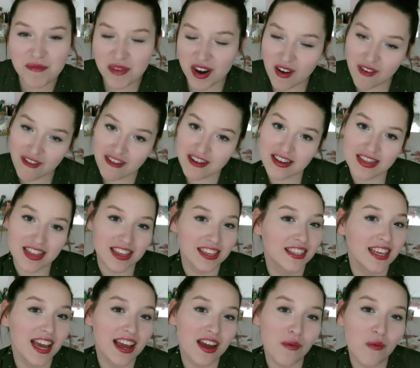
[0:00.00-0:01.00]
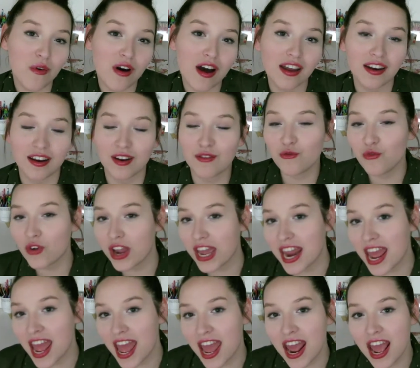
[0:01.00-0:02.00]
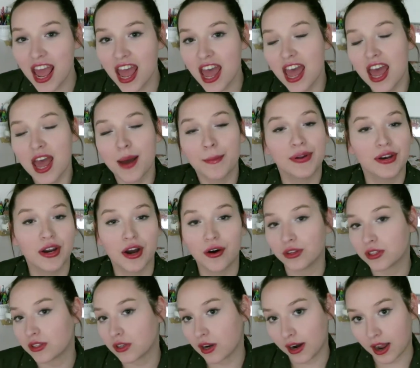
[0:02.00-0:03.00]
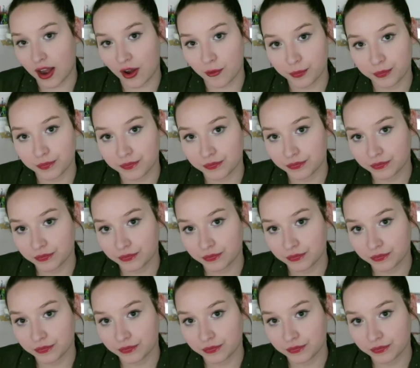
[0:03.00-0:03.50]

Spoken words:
I'm gonna order the second one and read it, but no, it's not out.